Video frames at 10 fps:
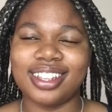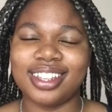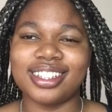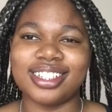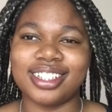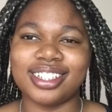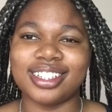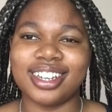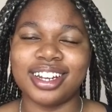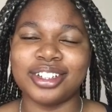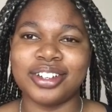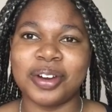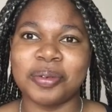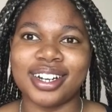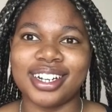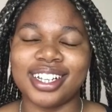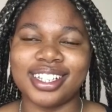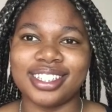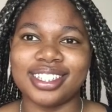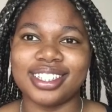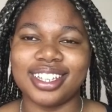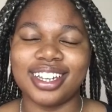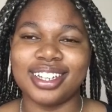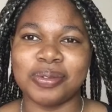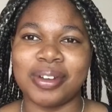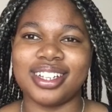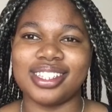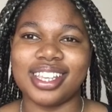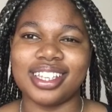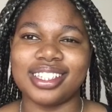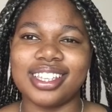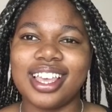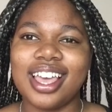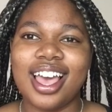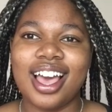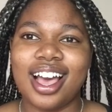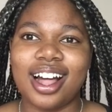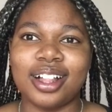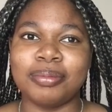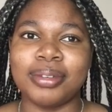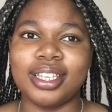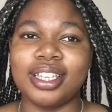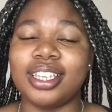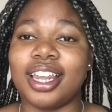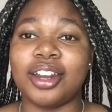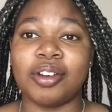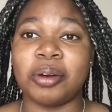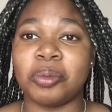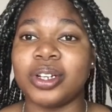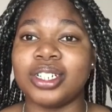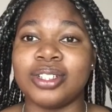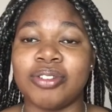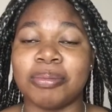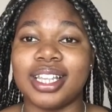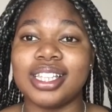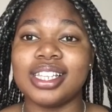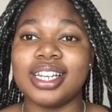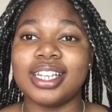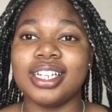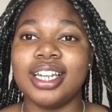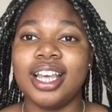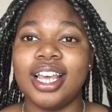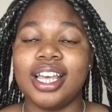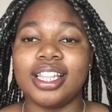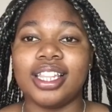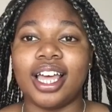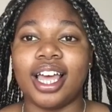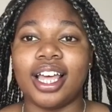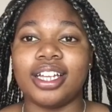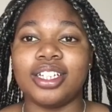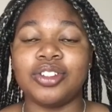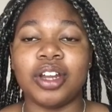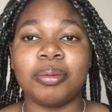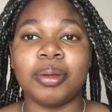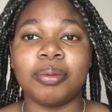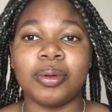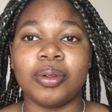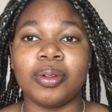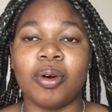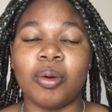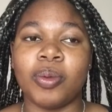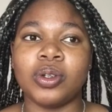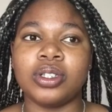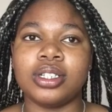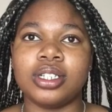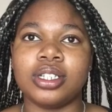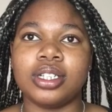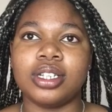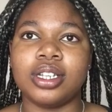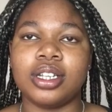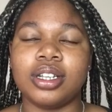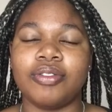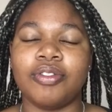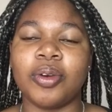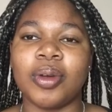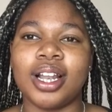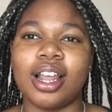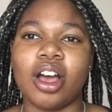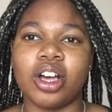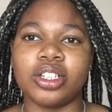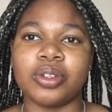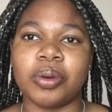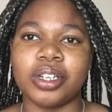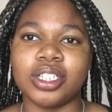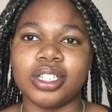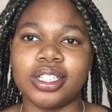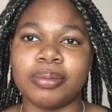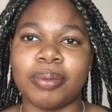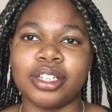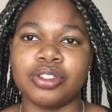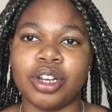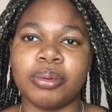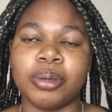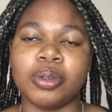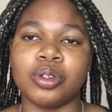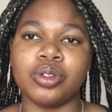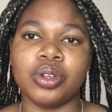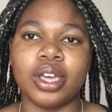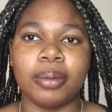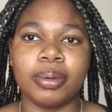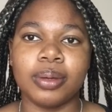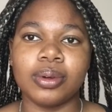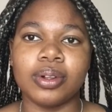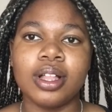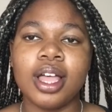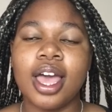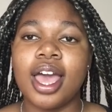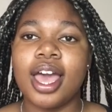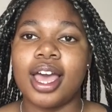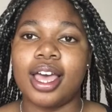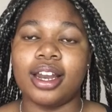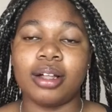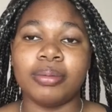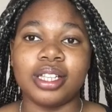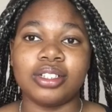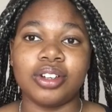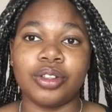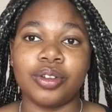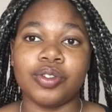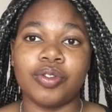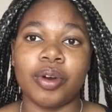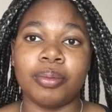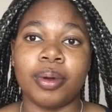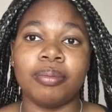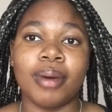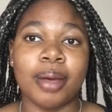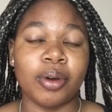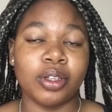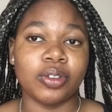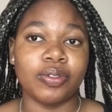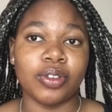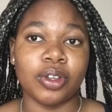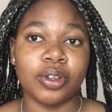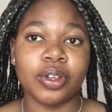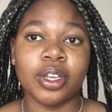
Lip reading: It's just literally what it is. It is what it says. I'll be getting random questions from the internet that straight people, or most frequently asked questions by straight people to gay people, and I'll be answering those from my point of view.